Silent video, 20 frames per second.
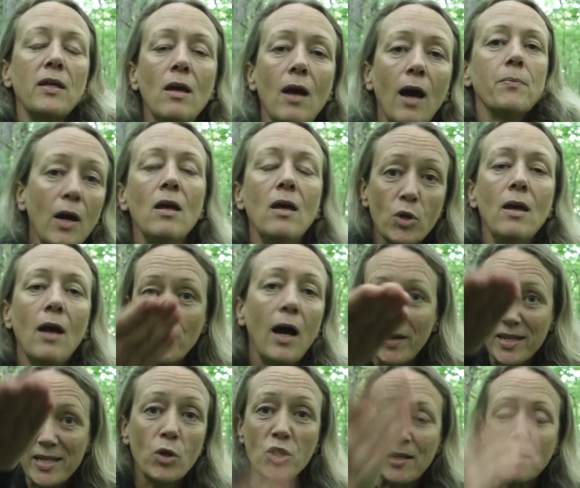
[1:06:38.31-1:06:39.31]
I watch
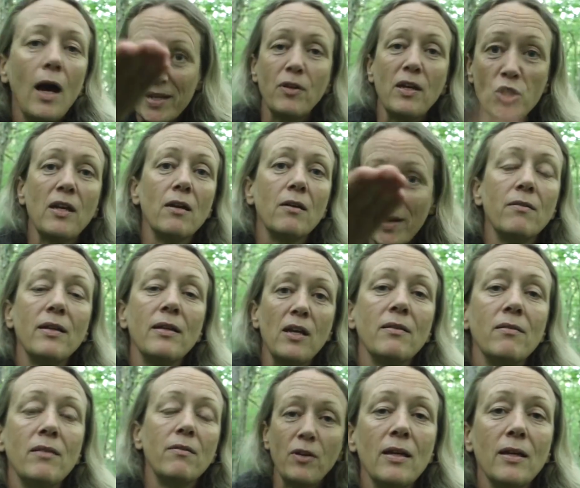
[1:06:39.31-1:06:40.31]
myself here
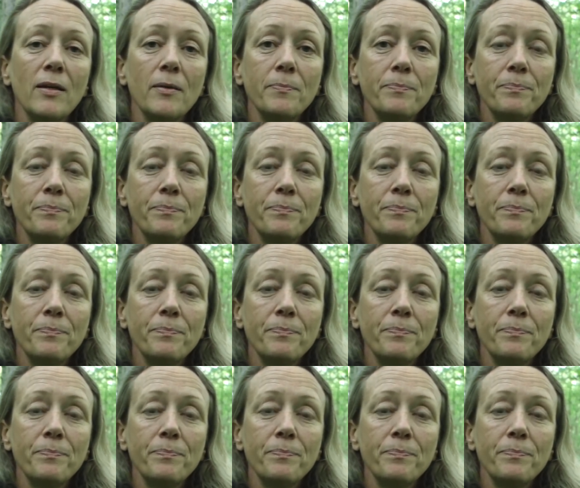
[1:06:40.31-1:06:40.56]
in the